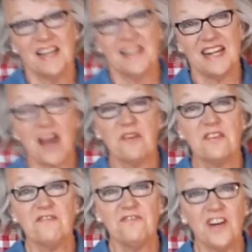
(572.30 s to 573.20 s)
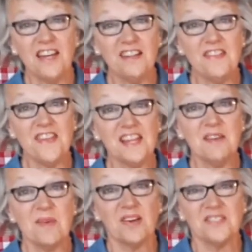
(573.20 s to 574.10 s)
Now the fun thing
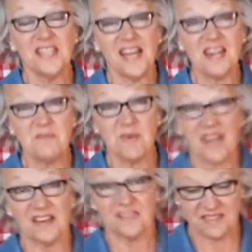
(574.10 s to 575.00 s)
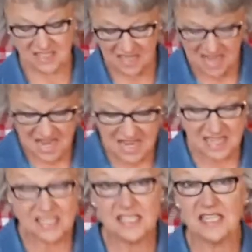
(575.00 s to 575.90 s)
about teddy bears is